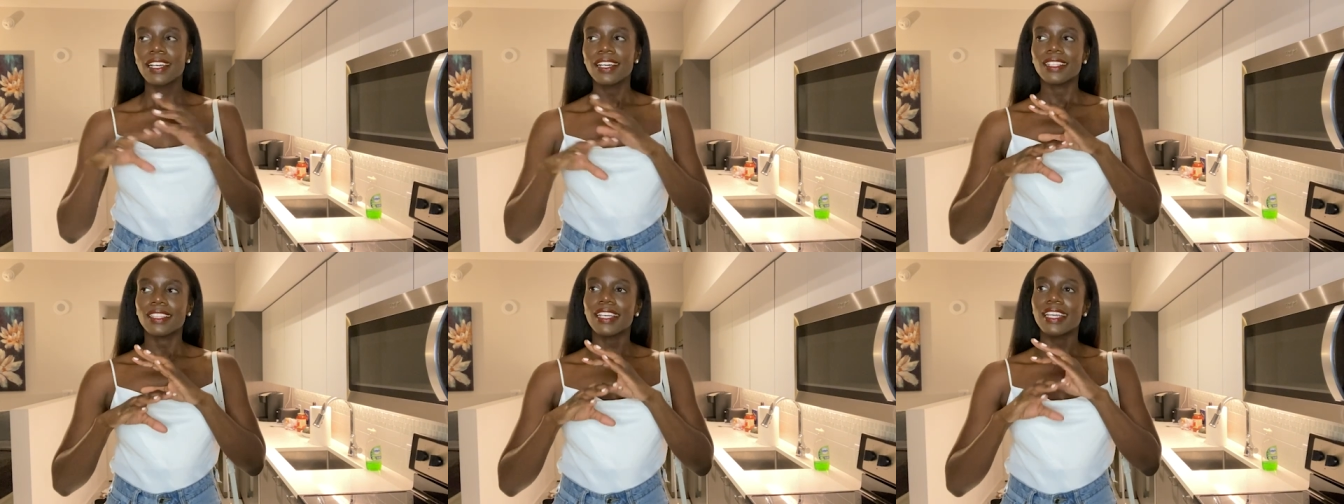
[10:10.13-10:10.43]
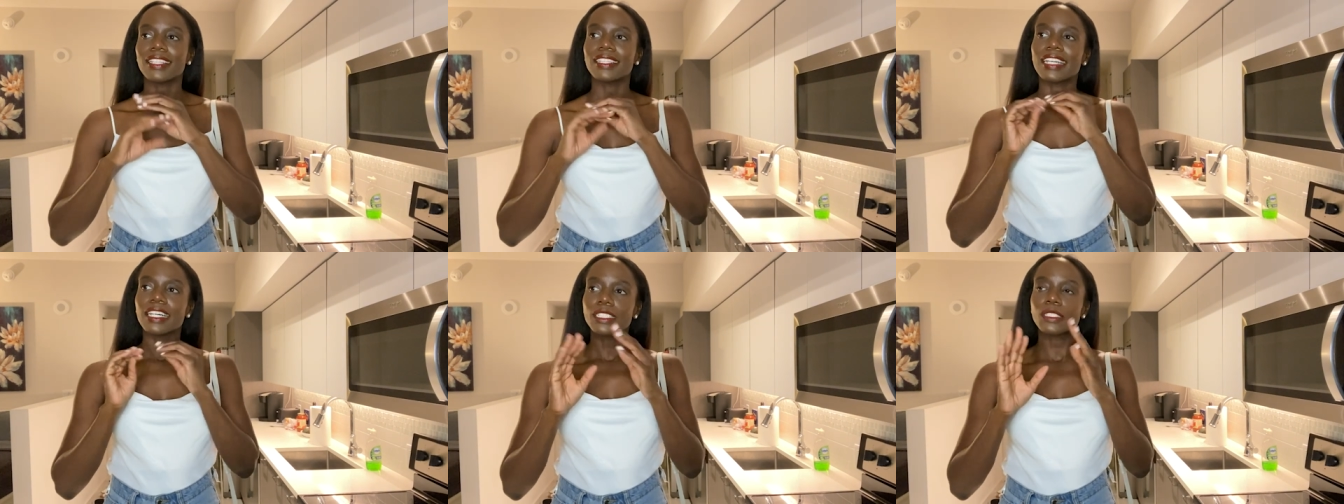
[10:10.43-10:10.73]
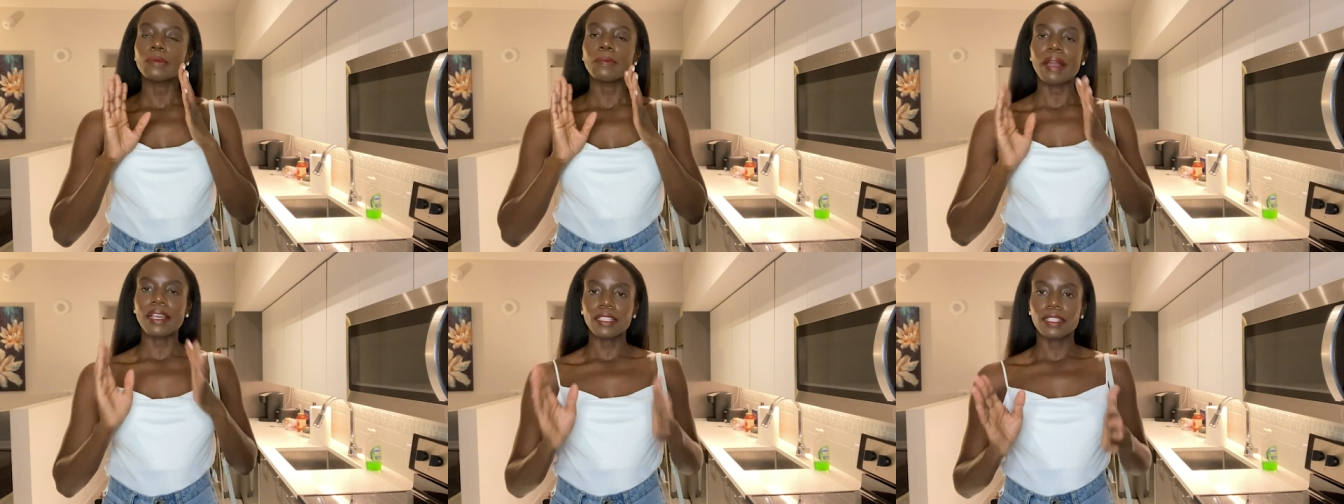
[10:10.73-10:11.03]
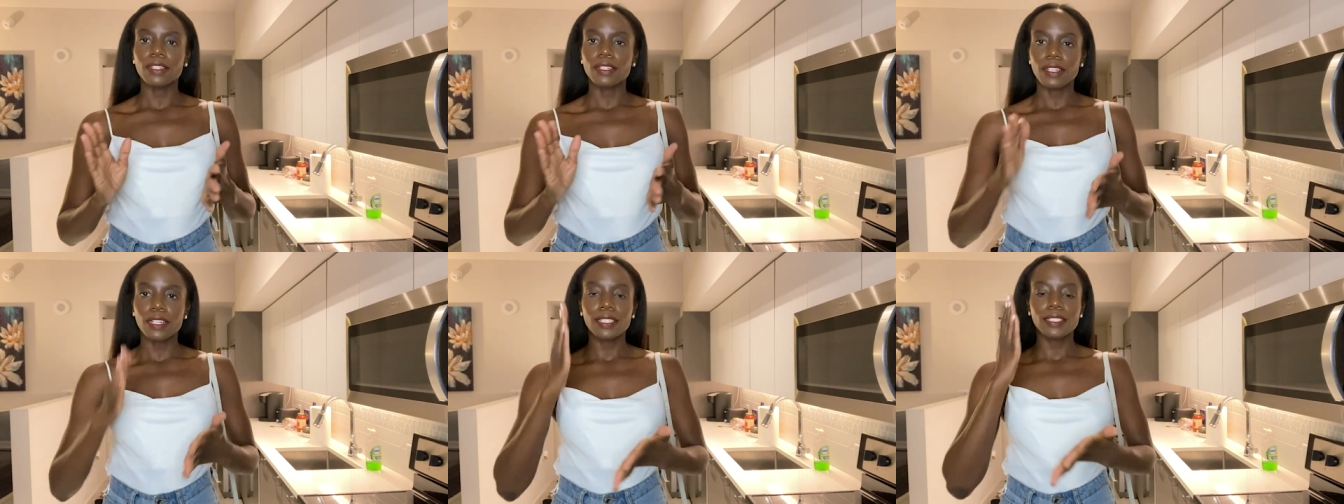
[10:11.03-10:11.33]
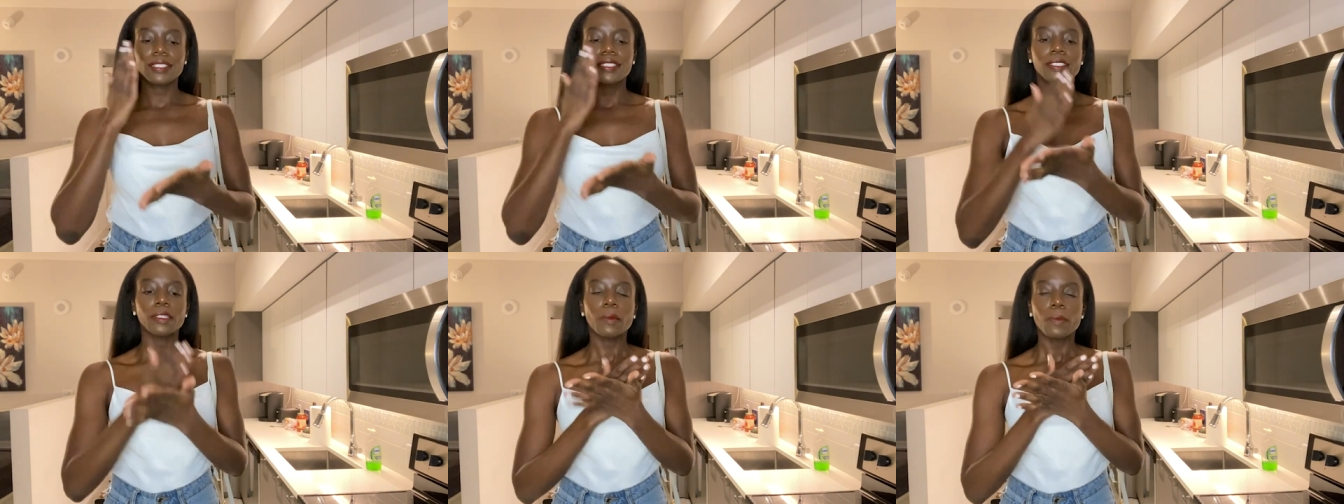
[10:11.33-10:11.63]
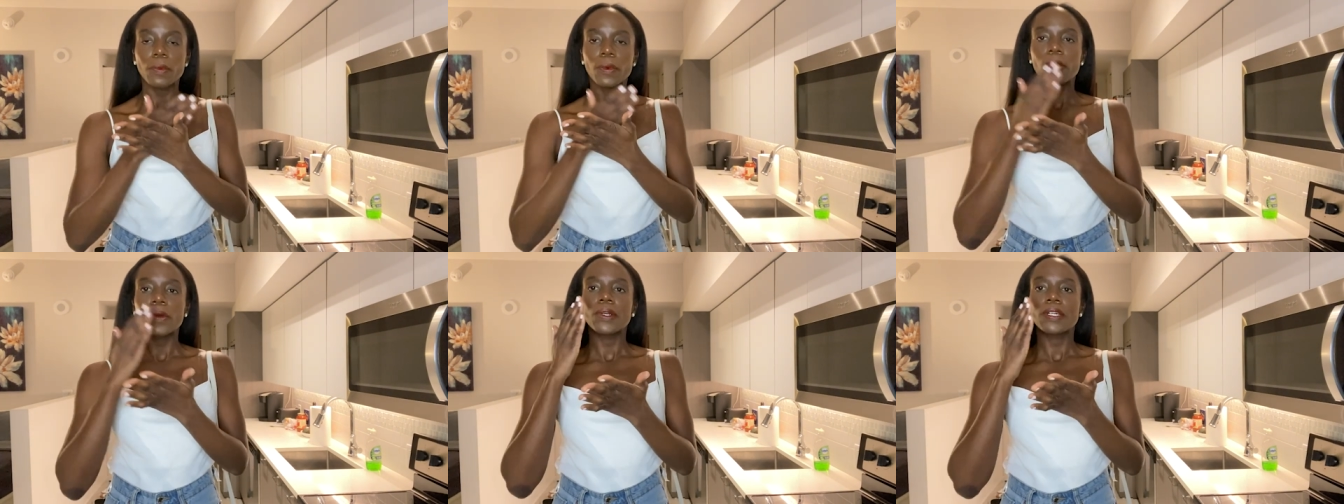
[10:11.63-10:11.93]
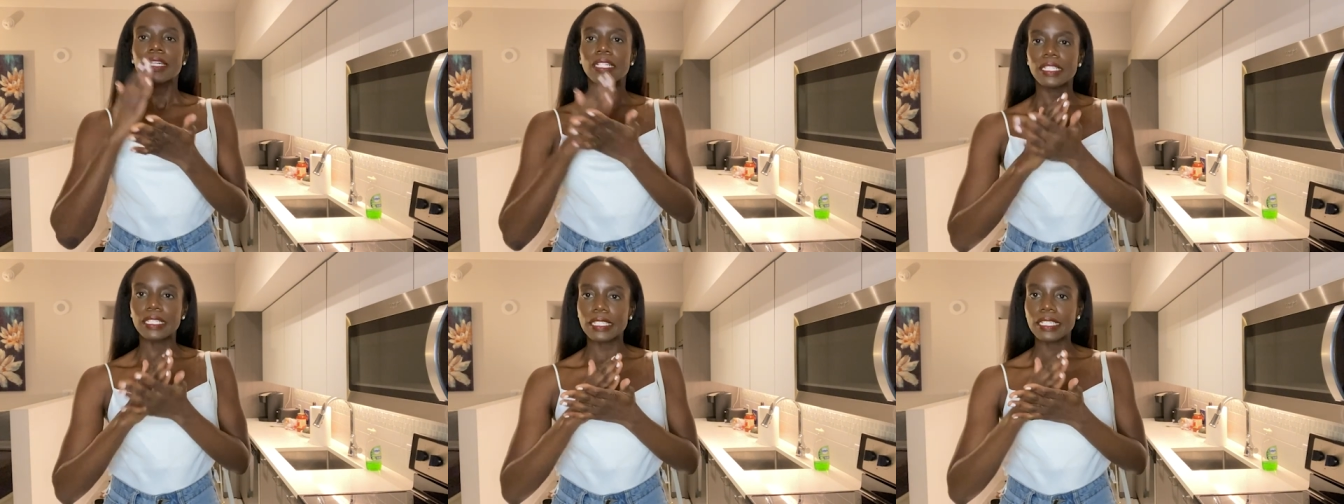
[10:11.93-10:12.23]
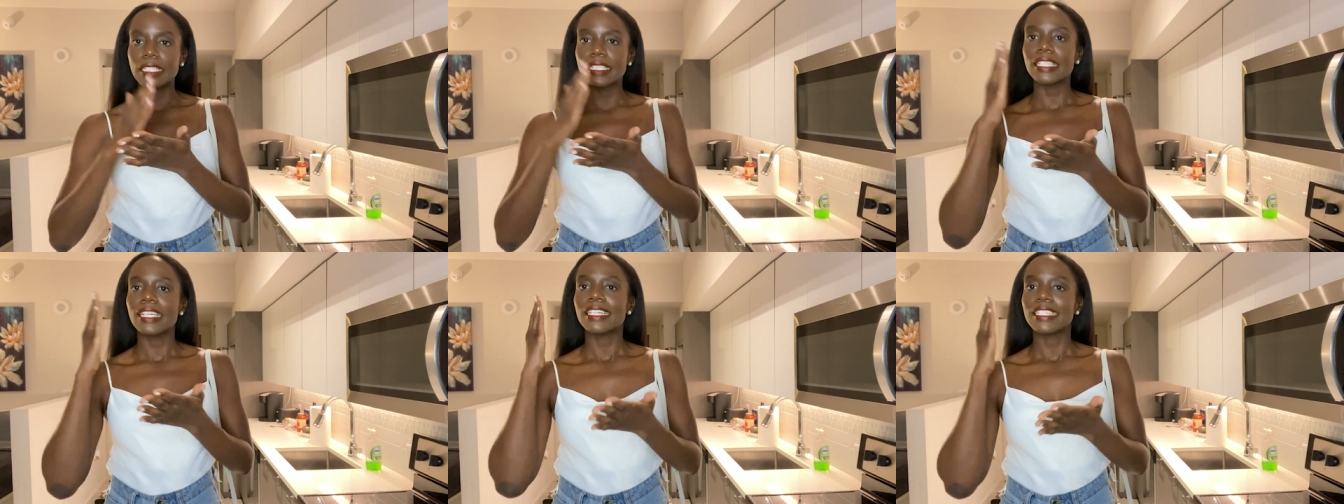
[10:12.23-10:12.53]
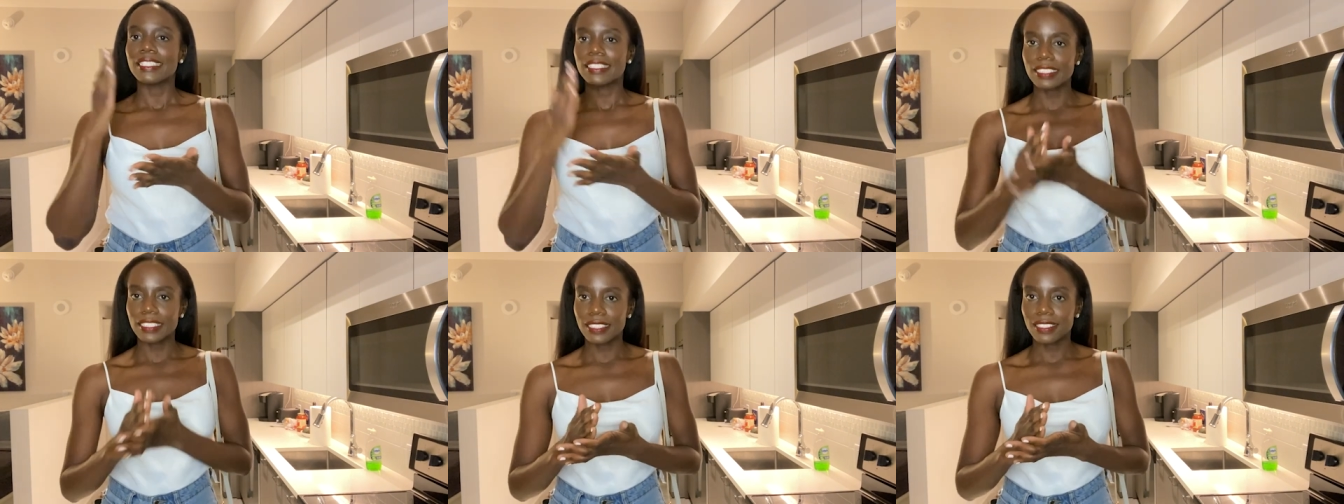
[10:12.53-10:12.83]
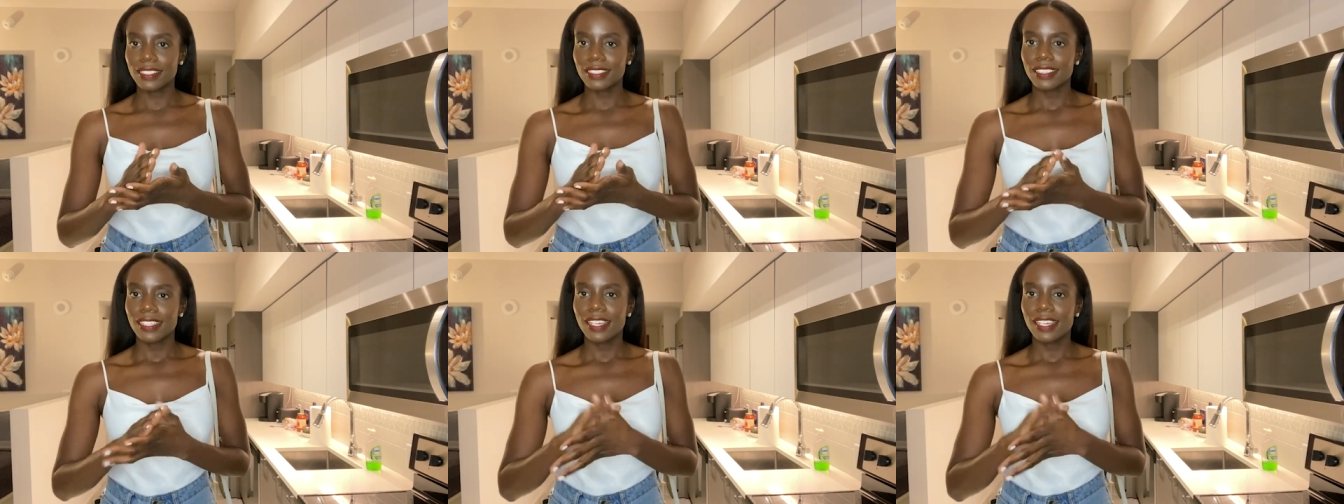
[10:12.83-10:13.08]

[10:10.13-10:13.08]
Like, that's my look. Simple, clean, neat.